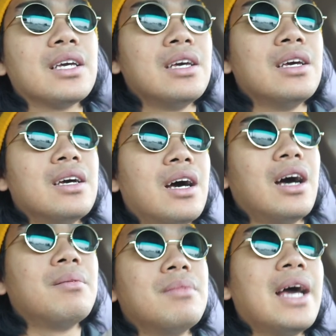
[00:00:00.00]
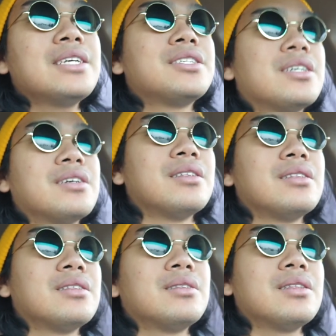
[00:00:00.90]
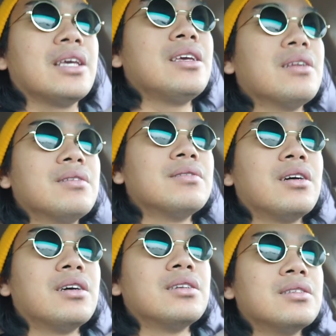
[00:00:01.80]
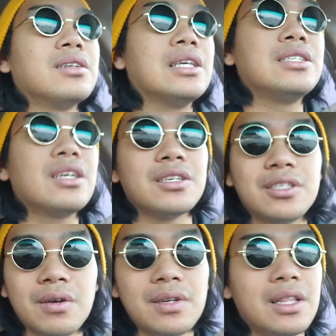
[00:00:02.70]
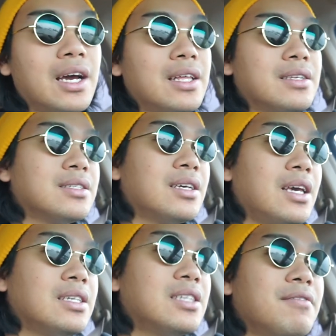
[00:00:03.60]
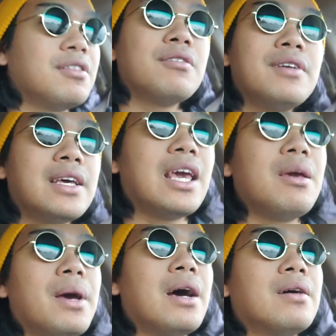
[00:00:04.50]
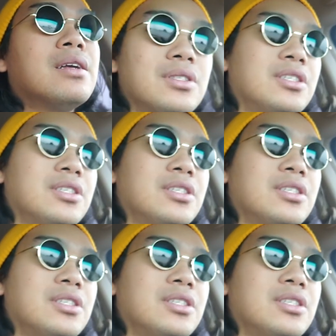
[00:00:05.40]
Last year, like, you know, on at least on the Sony line, there's the a7 III that came out.